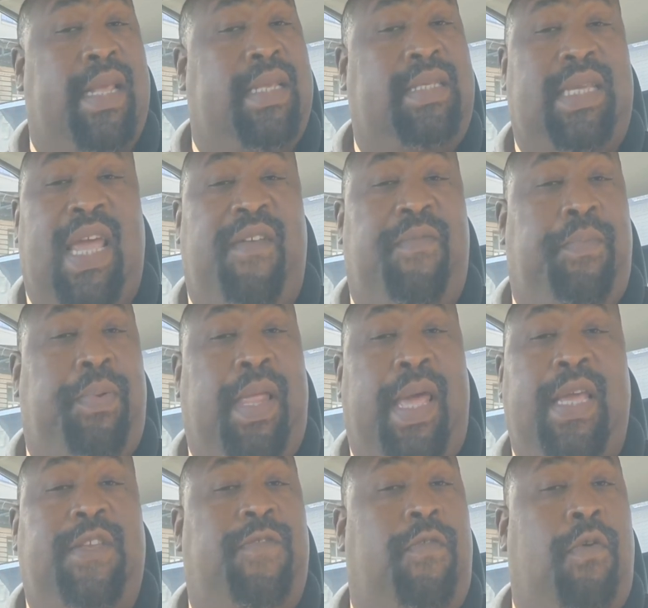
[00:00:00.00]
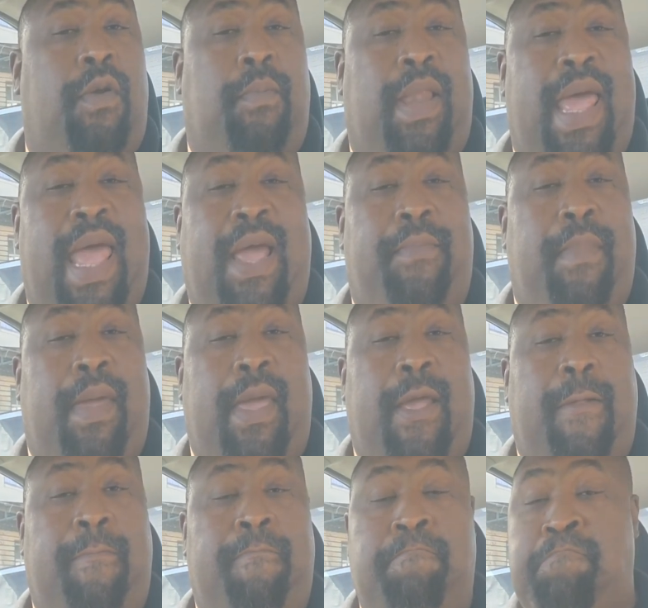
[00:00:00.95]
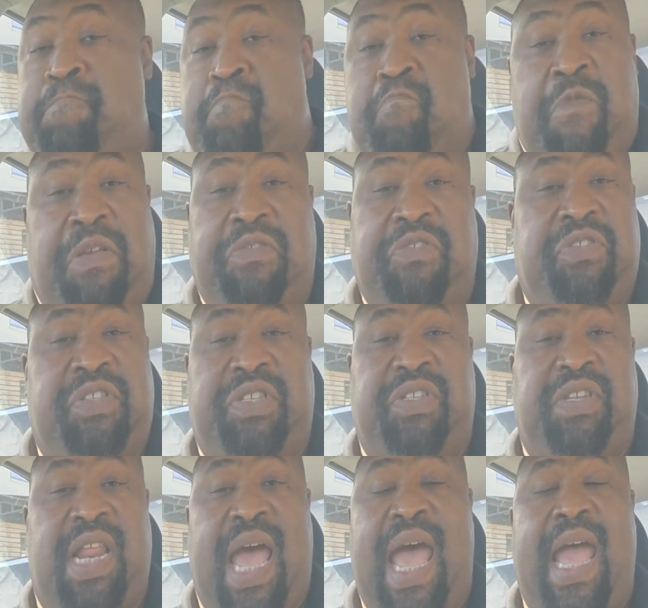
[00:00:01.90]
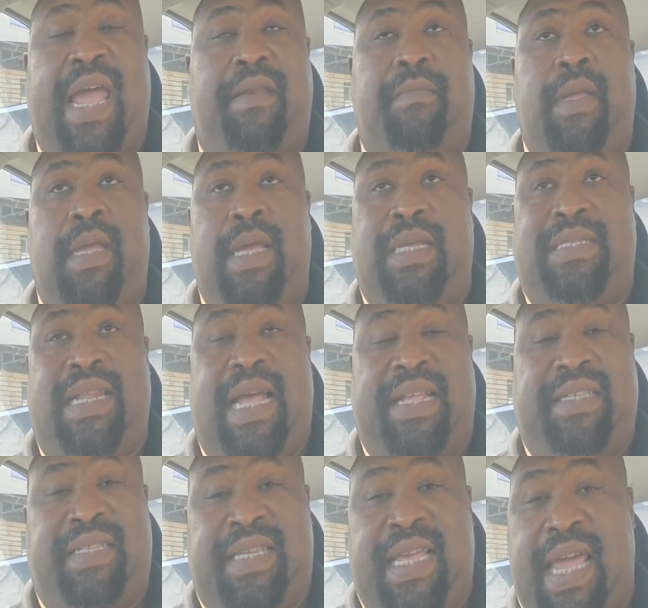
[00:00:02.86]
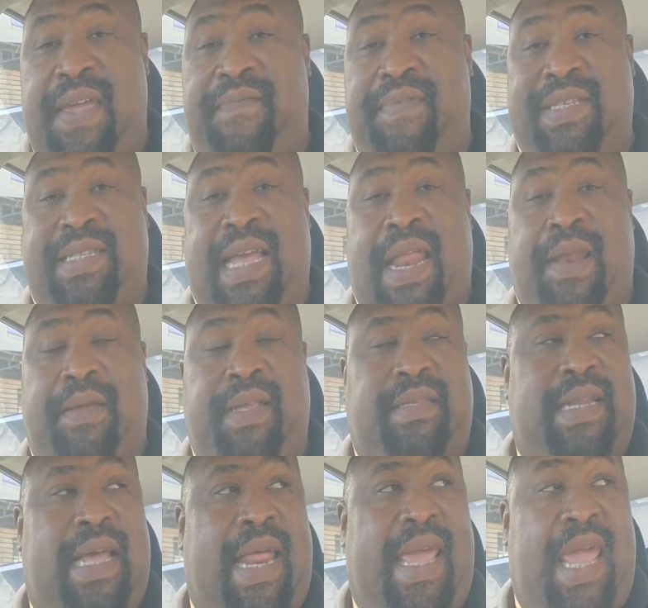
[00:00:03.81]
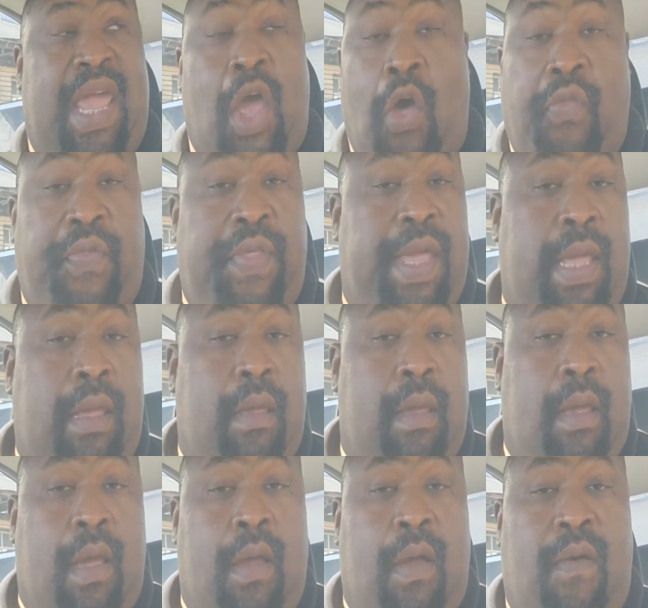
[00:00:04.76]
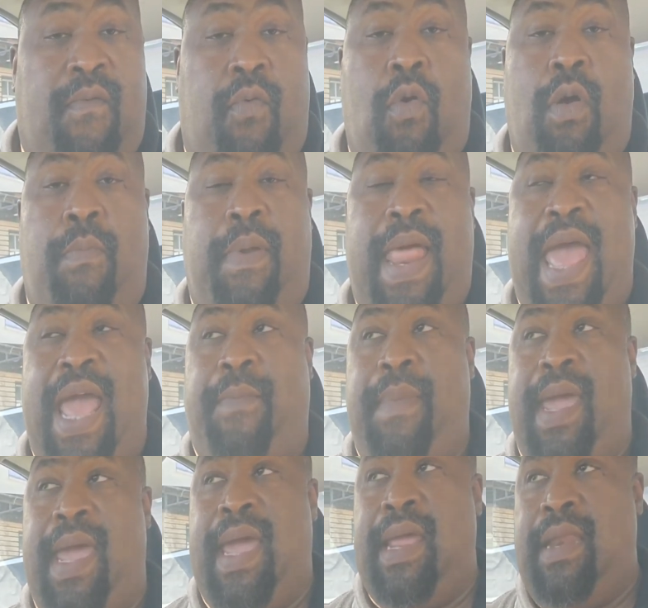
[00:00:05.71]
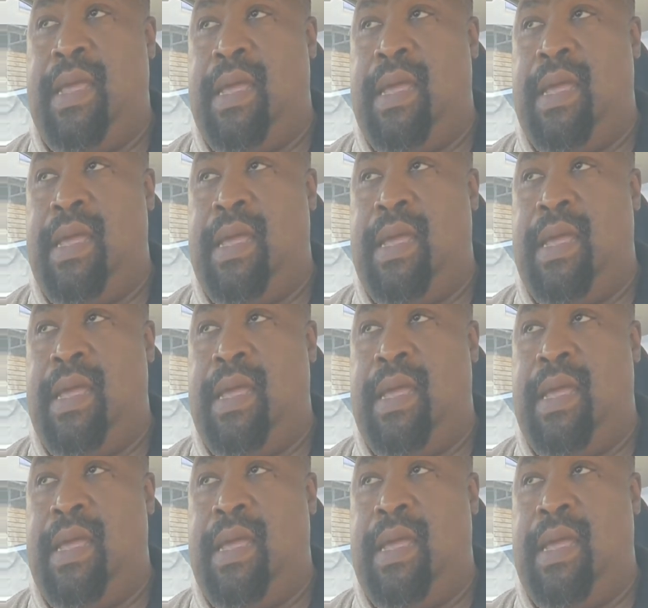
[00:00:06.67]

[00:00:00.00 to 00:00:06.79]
a safe place for a black man. It's not. It's not safe. It's not. It's not healthy for a black man.